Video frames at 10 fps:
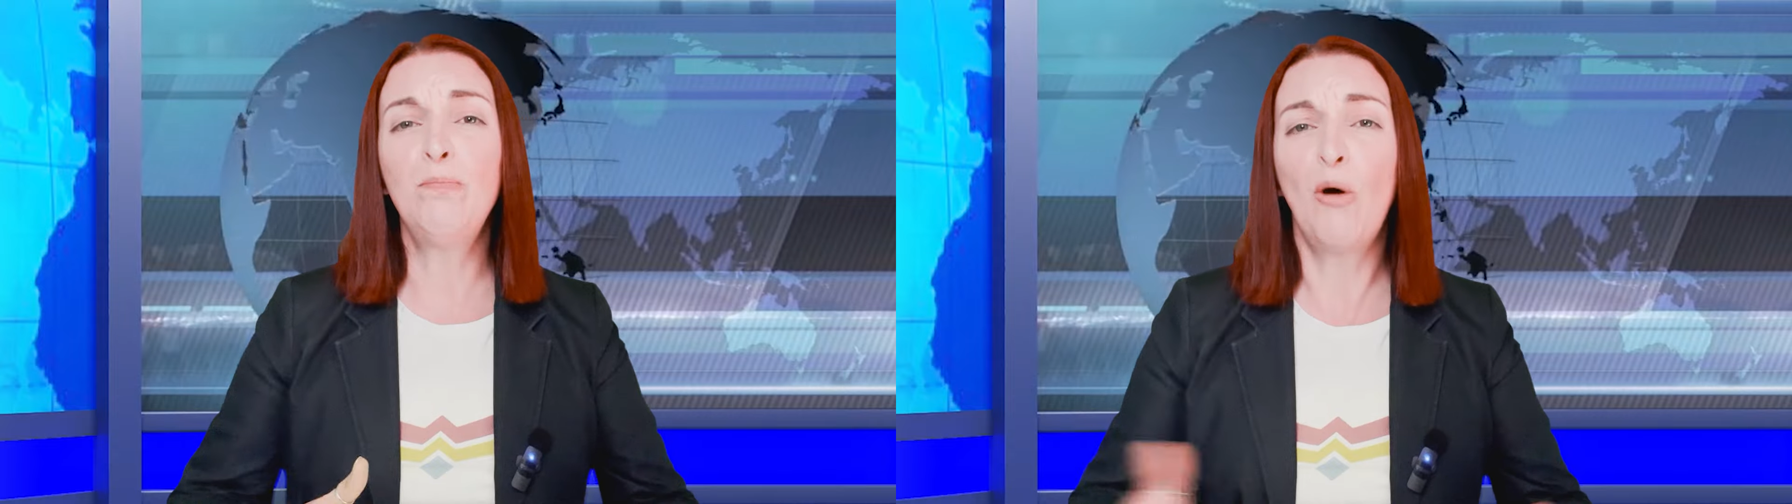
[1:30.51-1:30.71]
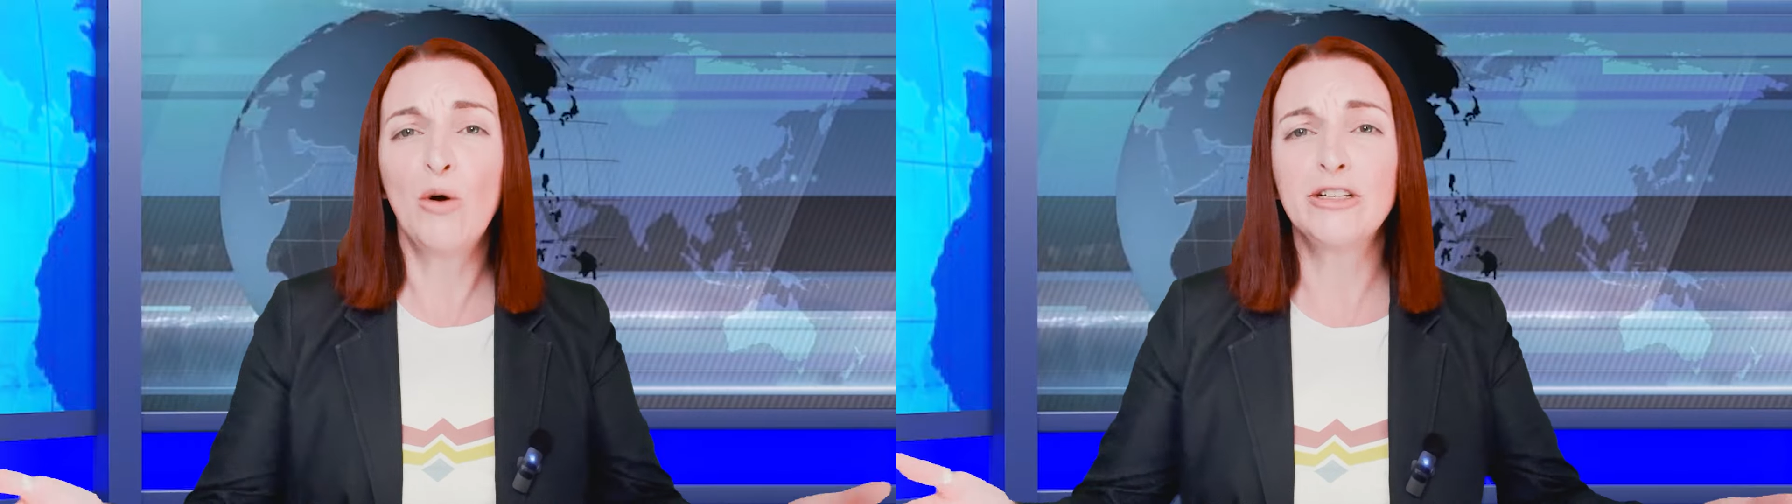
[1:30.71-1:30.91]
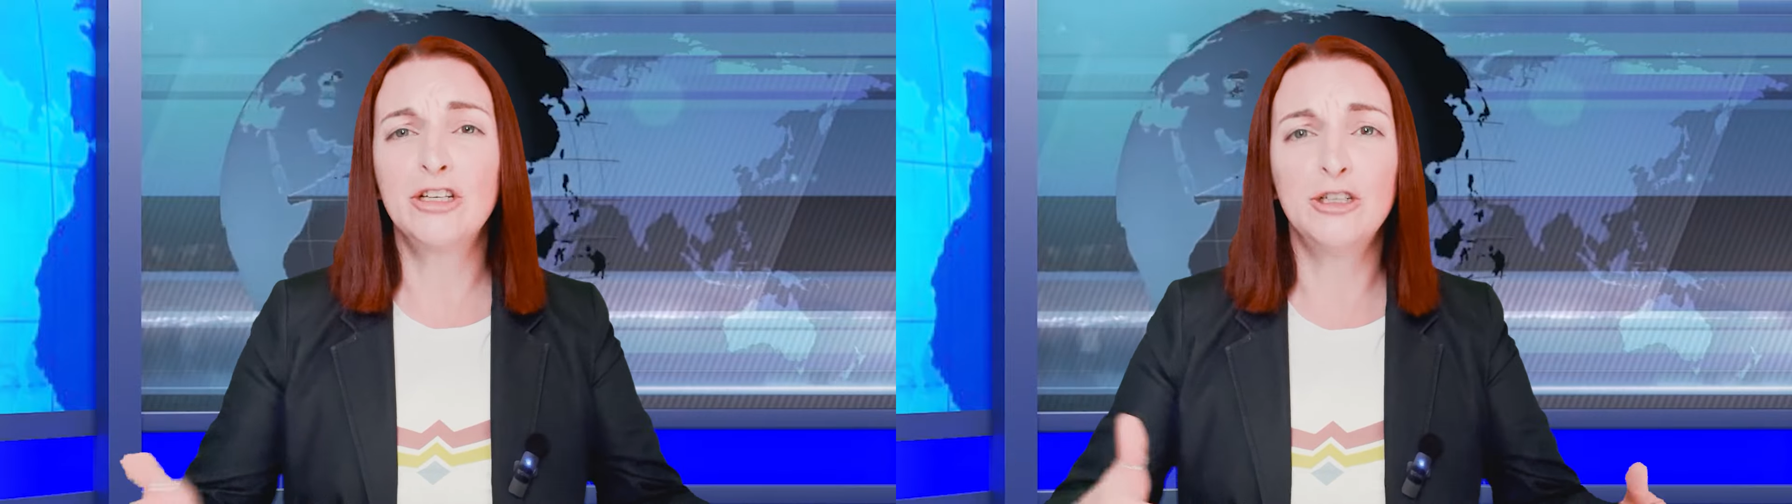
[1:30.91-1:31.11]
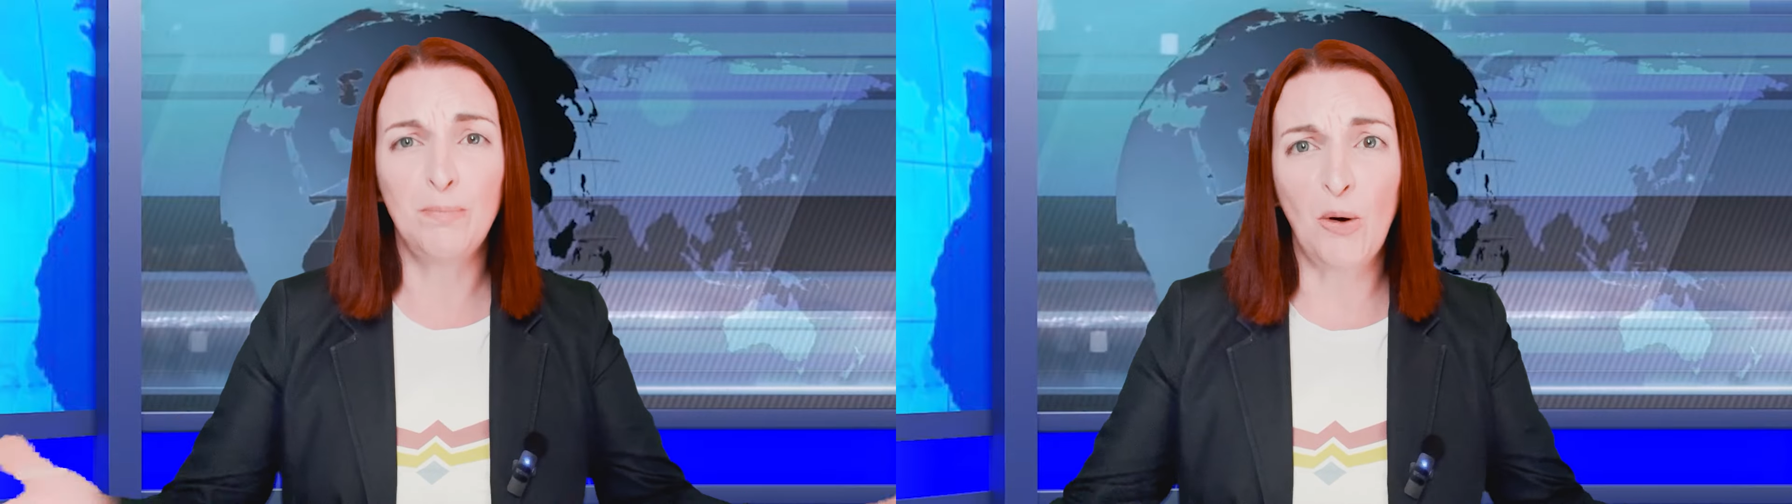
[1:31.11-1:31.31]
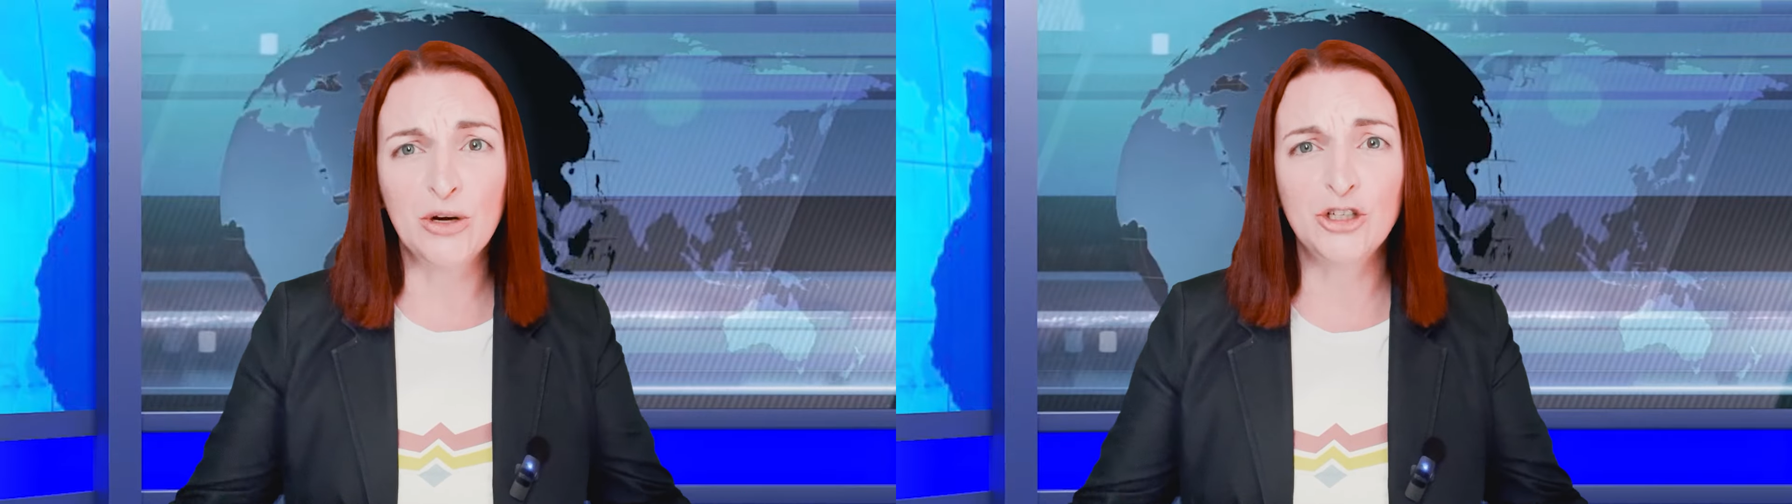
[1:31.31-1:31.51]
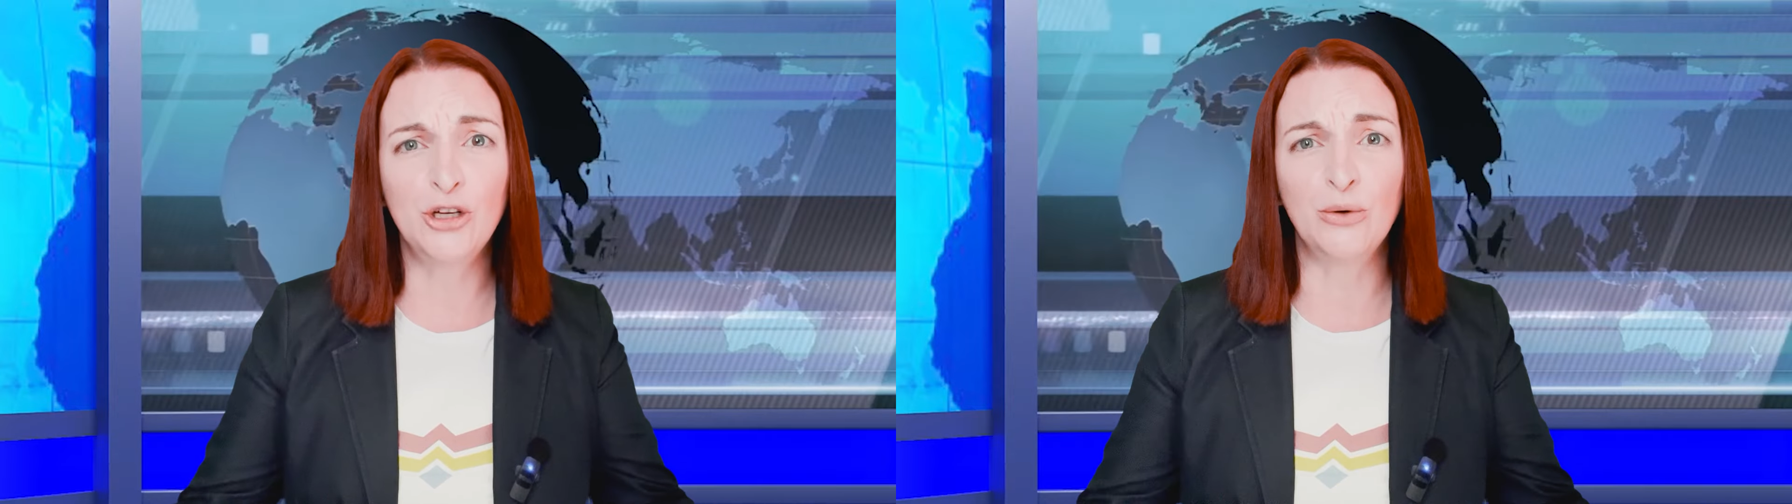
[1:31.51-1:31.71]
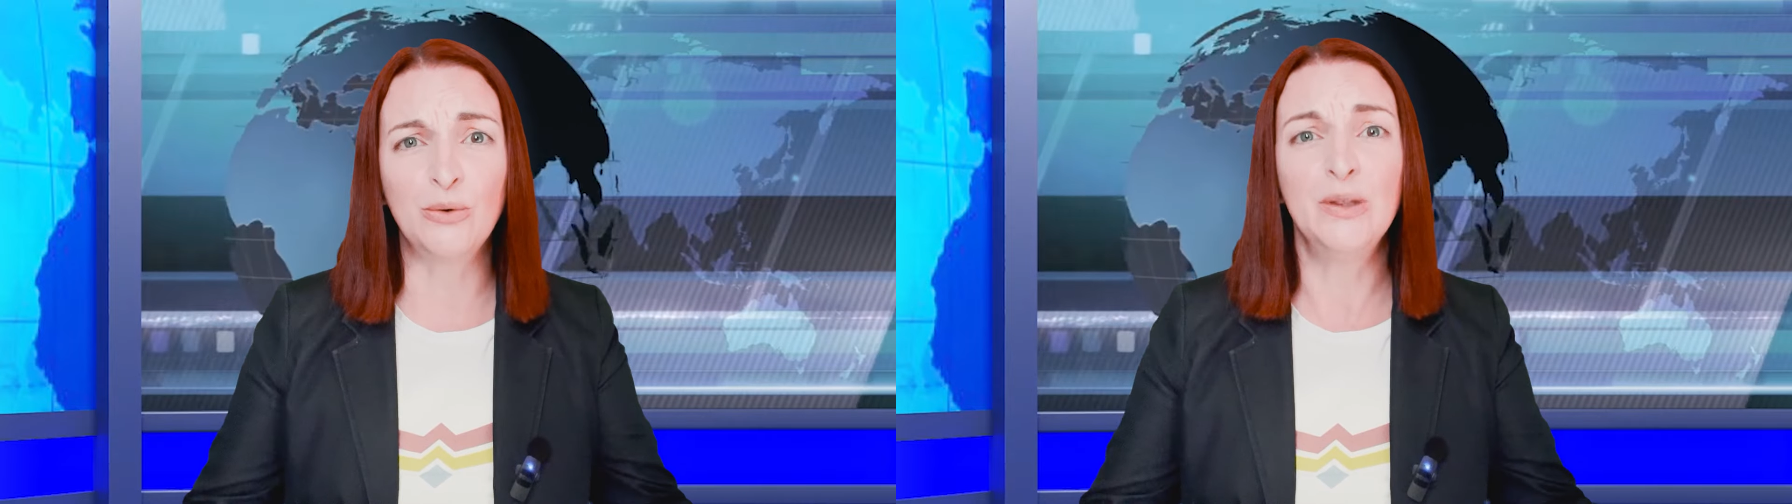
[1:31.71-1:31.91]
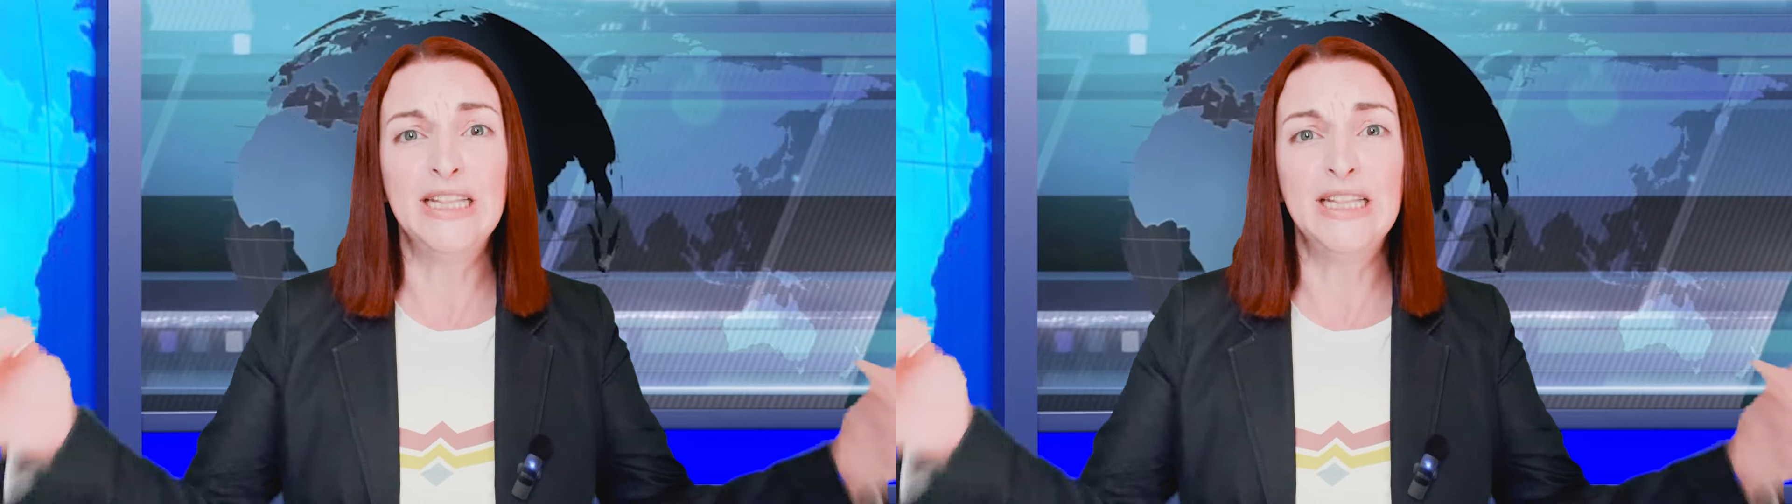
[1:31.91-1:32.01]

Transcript: port to deport to.